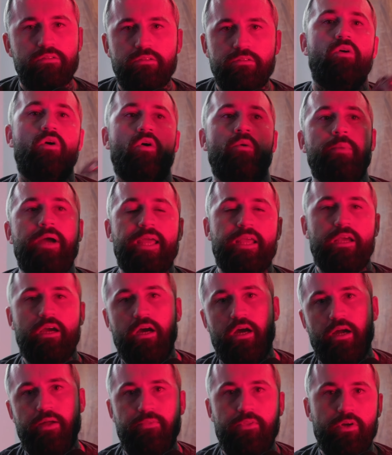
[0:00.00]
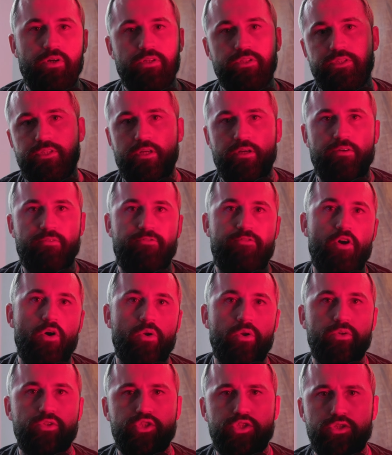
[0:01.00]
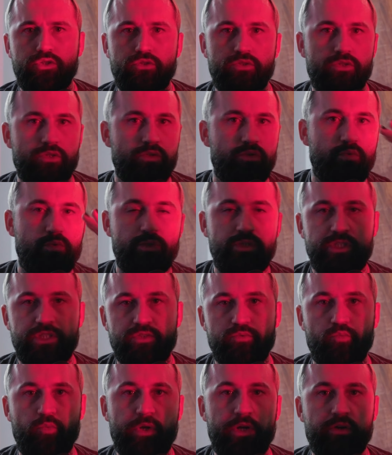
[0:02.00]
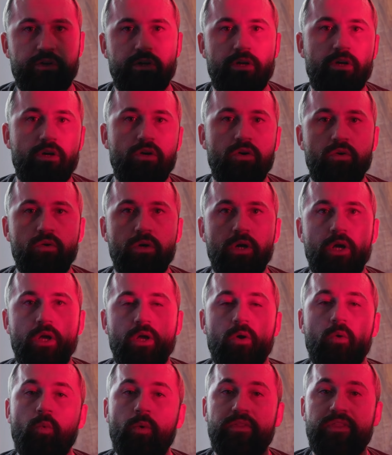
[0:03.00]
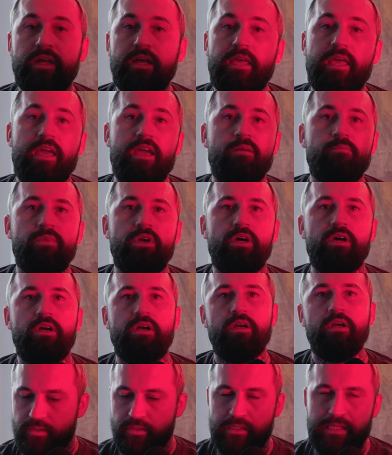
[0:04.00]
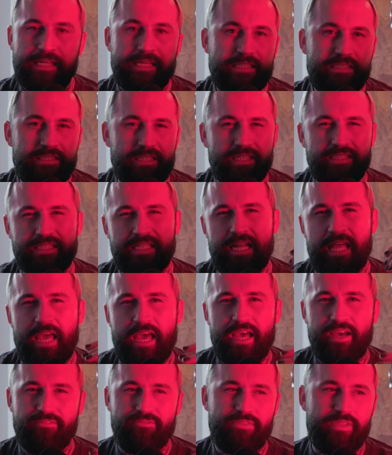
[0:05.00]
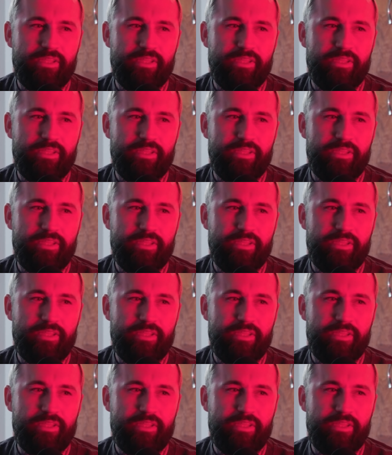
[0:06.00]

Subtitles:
oh my God, there's a photo shoot, or who is this weirdo with a camera? It doesn't have